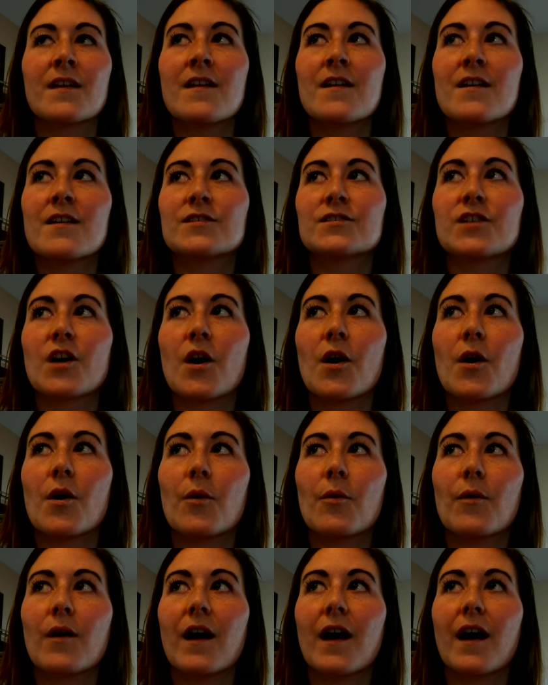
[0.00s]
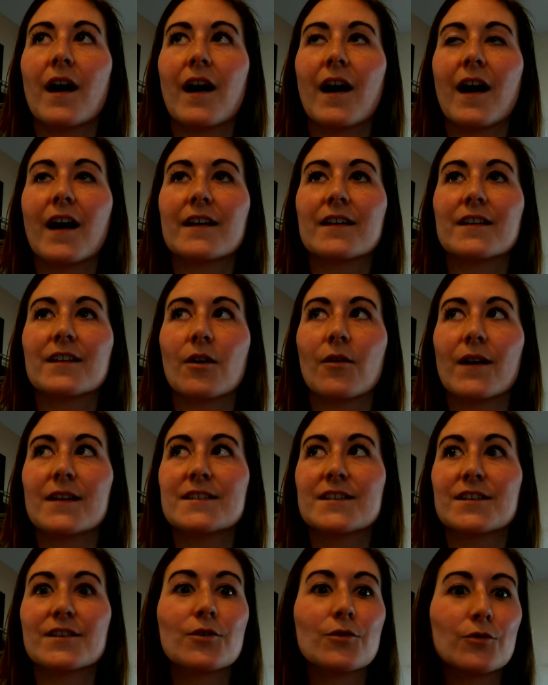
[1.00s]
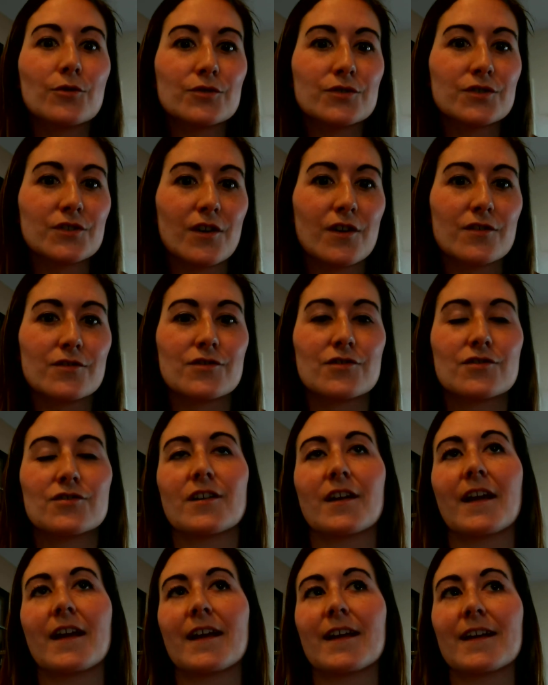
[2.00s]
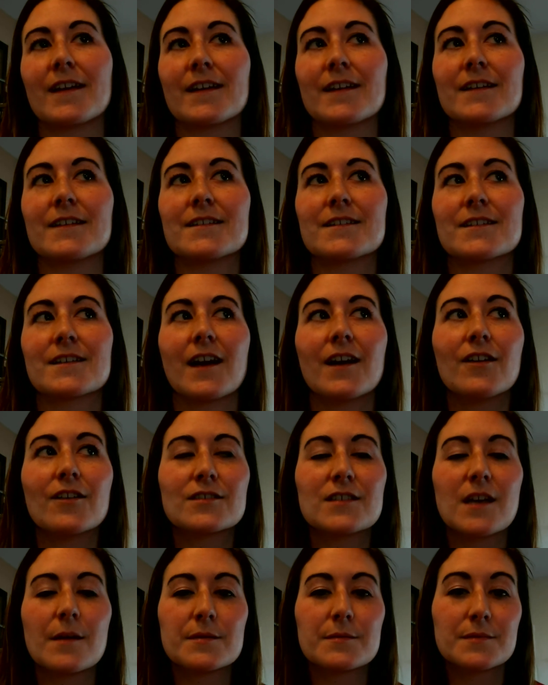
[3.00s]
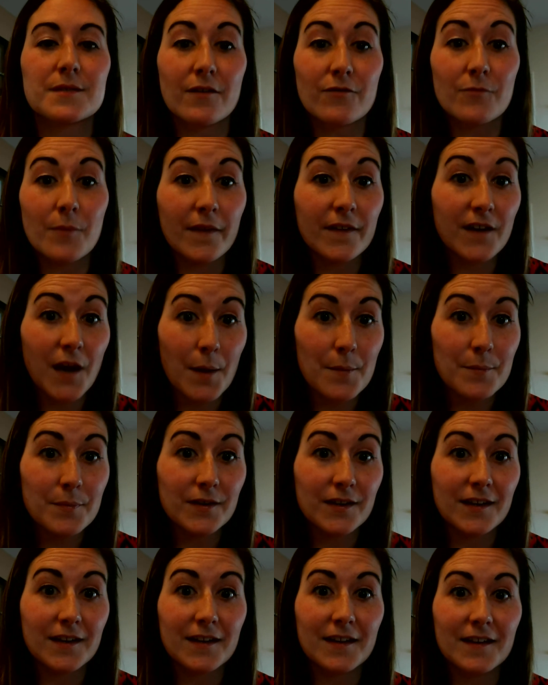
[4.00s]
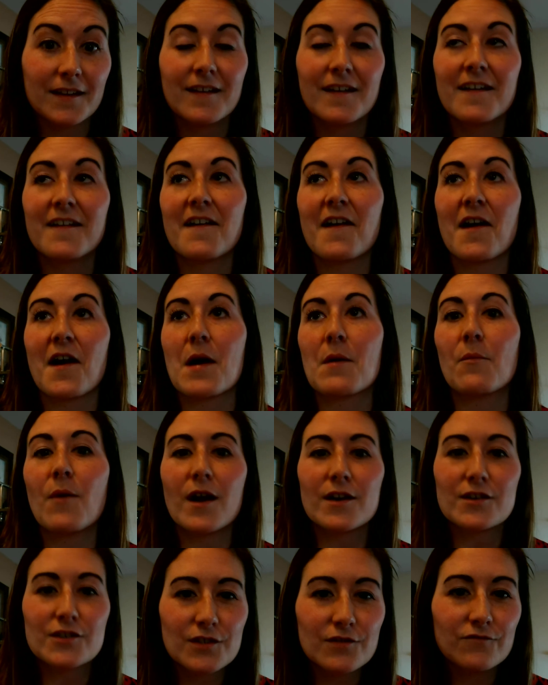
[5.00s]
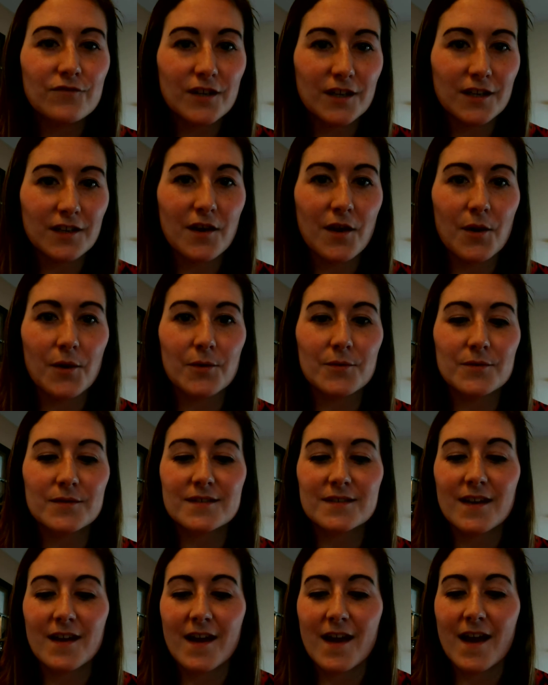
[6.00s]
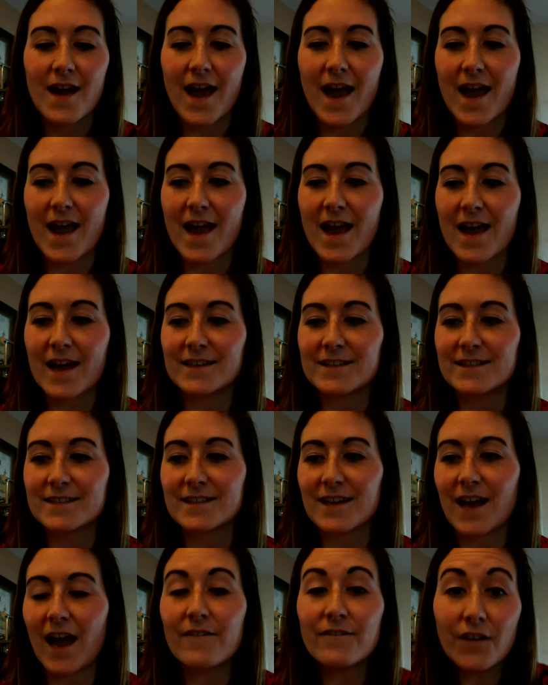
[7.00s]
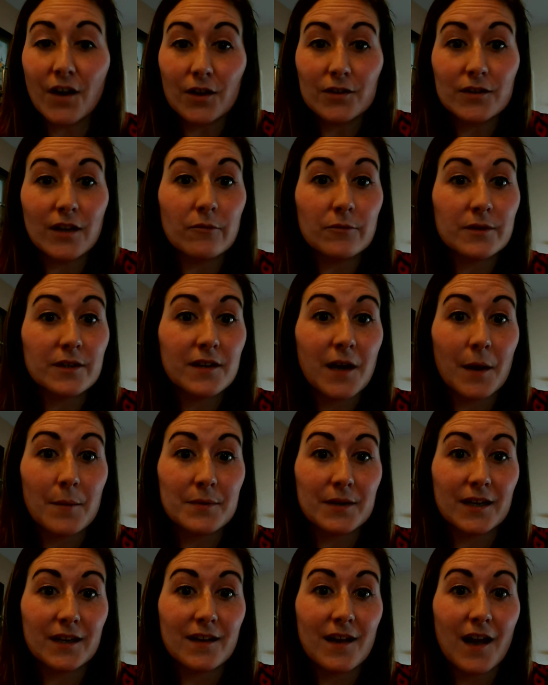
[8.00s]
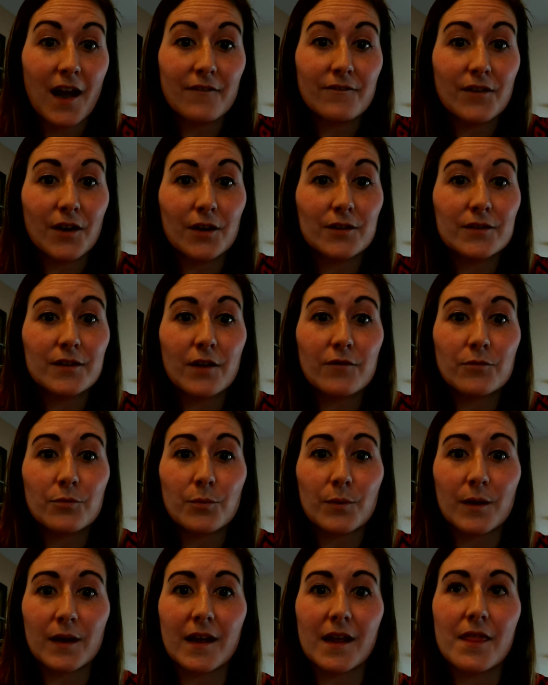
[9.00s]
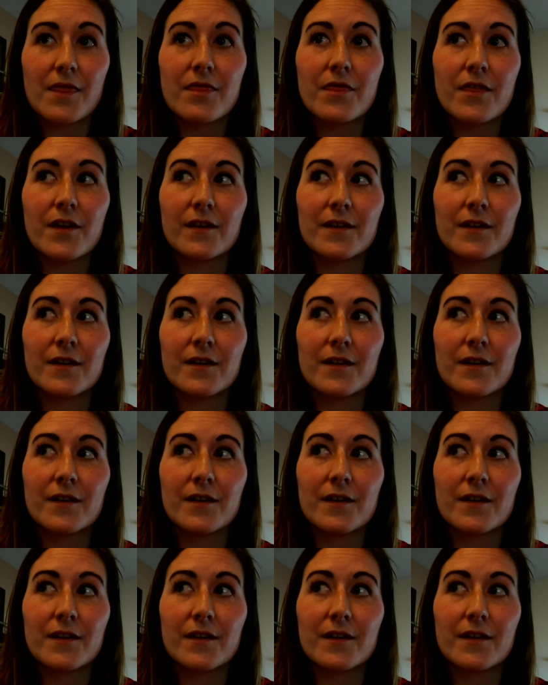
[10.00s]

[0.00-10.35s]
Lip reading: So, I did a Google search and kind of looked up some stuff about the company, watched some videos, and I fell in love with the company. I fell in love with